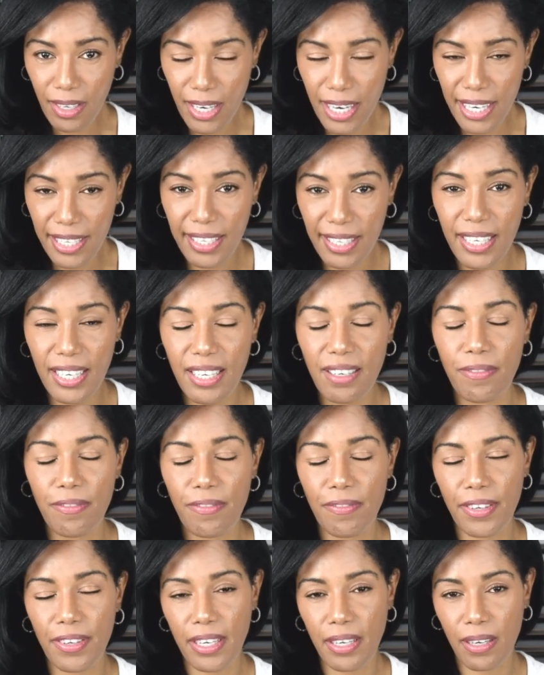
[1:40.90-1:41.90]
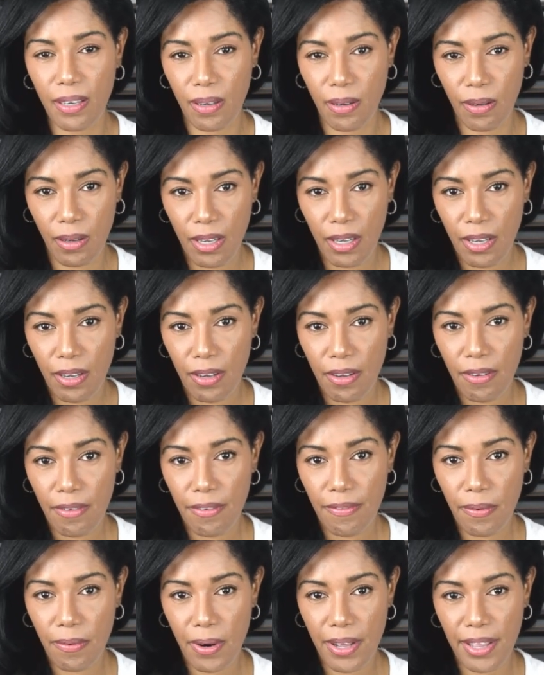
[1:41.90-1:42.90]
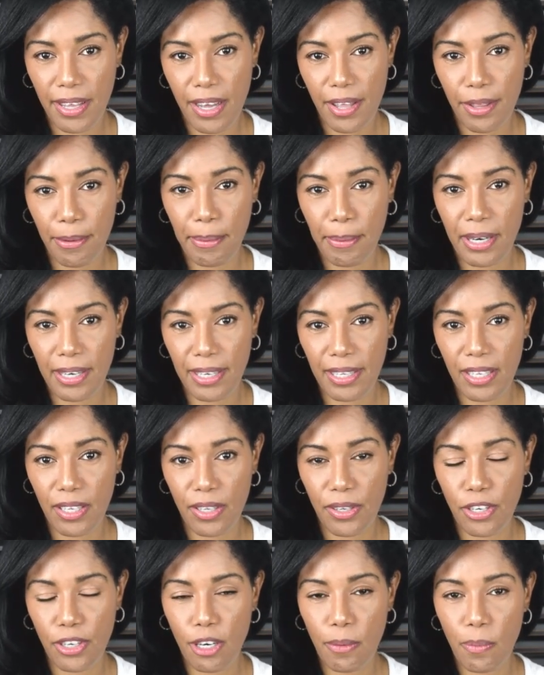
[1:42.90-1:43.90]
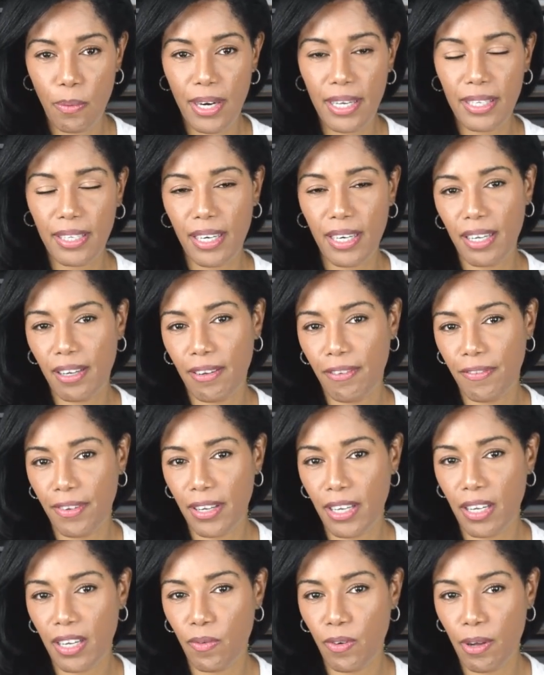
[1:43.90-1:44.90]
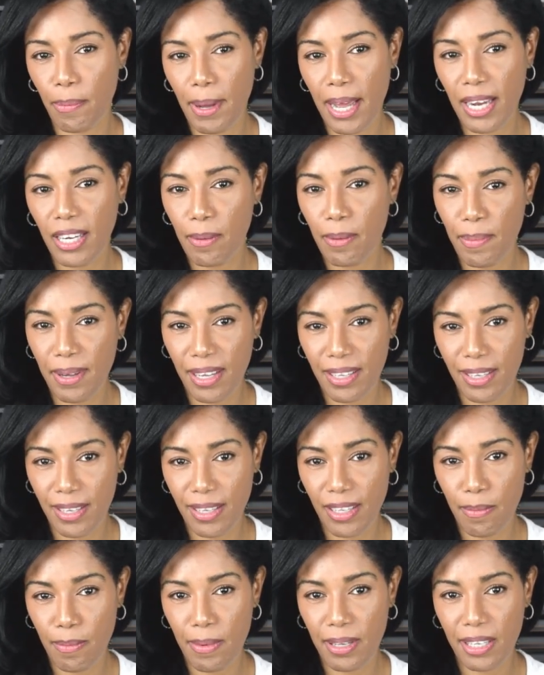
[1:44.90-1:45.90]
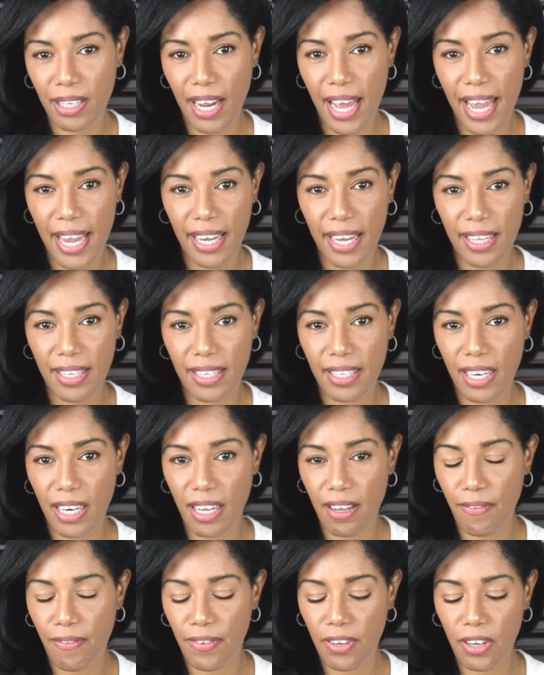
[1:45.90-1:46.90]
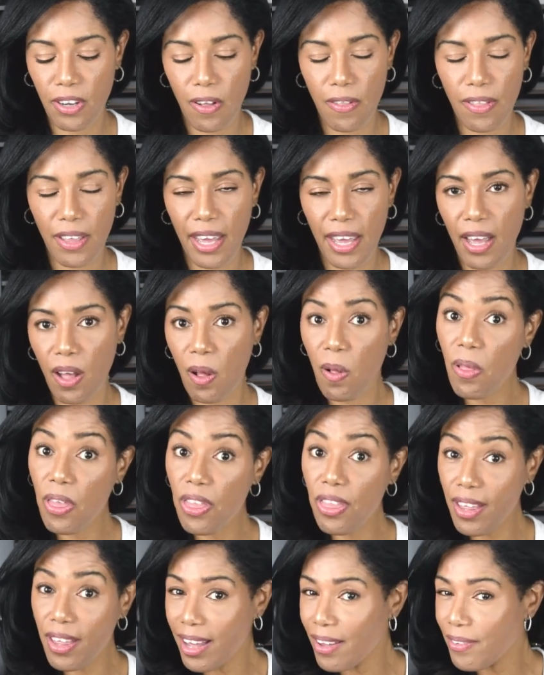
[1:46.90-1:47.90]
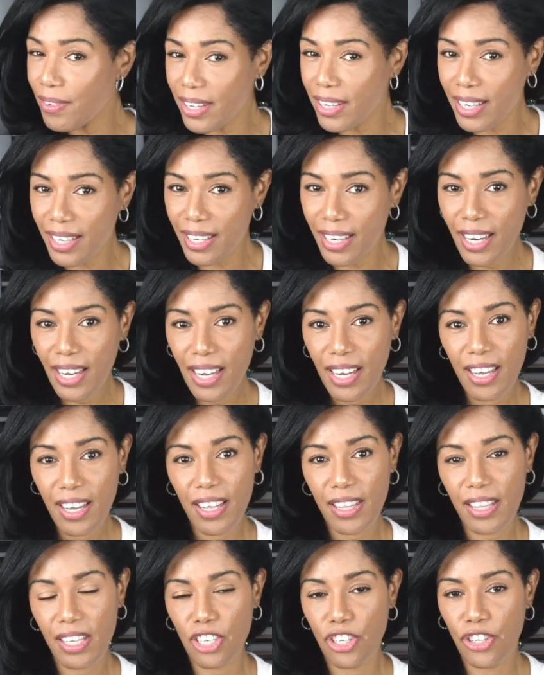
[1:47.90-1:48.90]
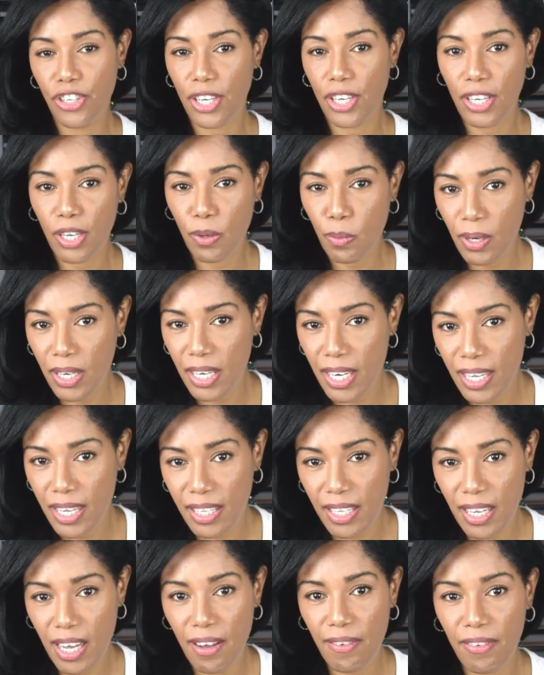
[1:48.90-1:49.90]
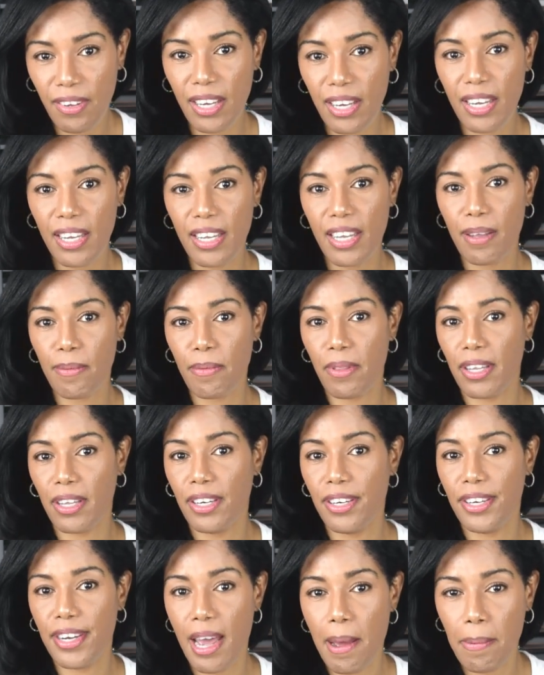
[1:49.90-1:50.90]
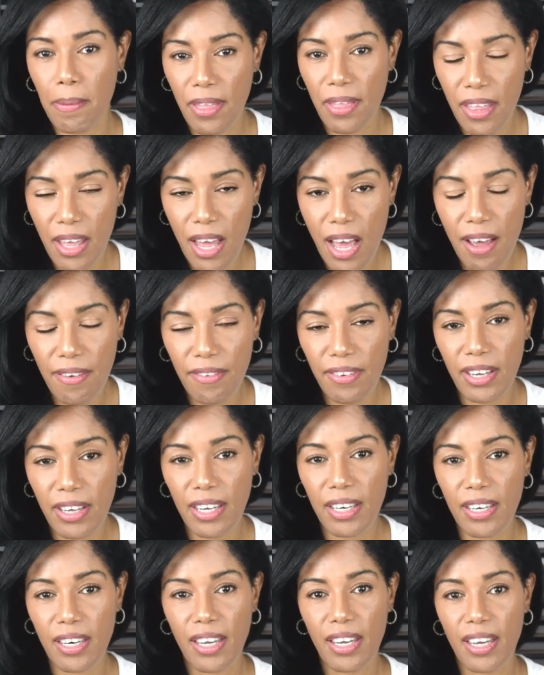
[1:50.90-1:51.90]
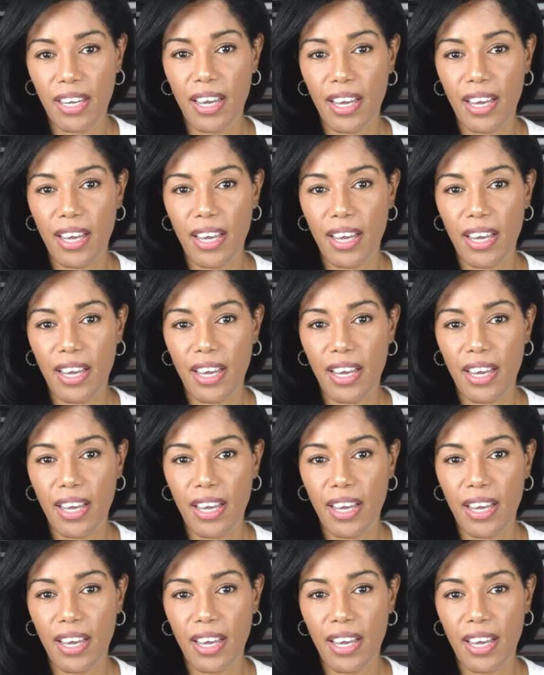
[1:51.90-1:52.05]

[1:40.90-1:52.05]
is getting a feel for the other person. So your brain's getting a feel what my limbic system is like. It's getting a feel of the health of it, the genuineness of it, the depth of it.